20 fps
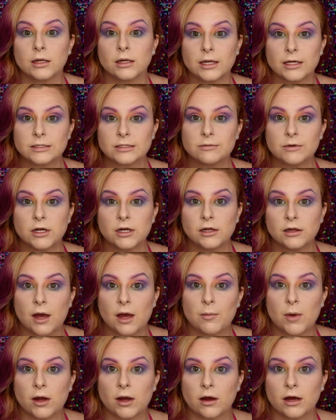Next I'm going to
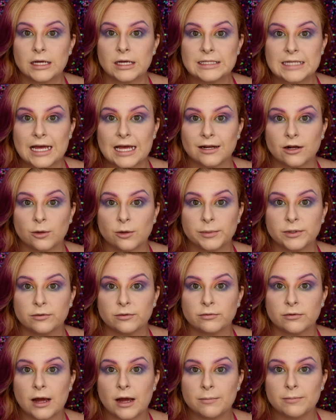line my eyes and I'll be
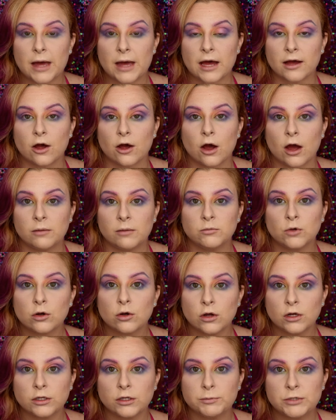right back. I'm
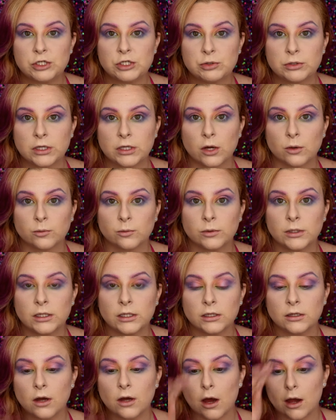not going to be doing a
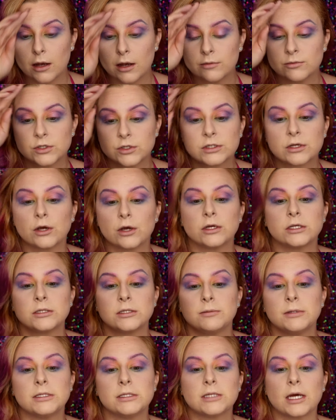wing, I'm just going
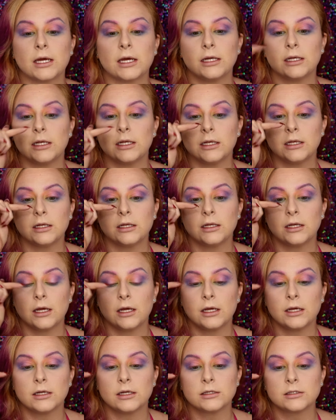to be taking
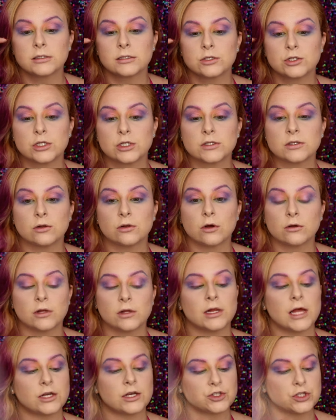it just along
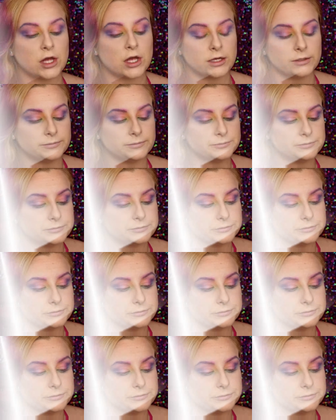the lash line.